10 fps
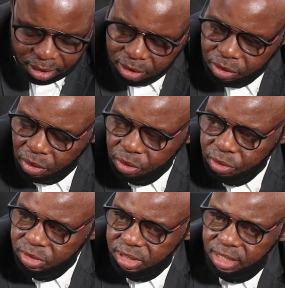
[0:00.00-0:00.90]
You know,
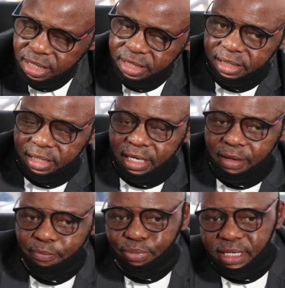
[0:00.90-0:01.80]
you see there's
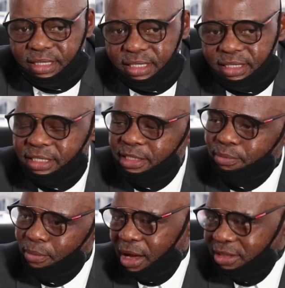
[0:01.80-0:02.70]
implicit
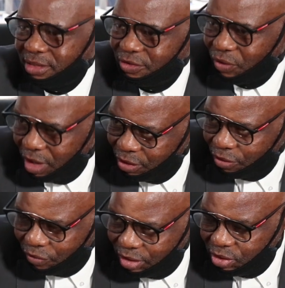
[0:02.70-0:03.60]
demand for
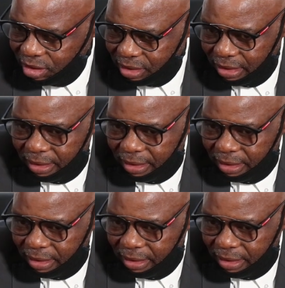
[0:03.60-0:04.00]
innovation.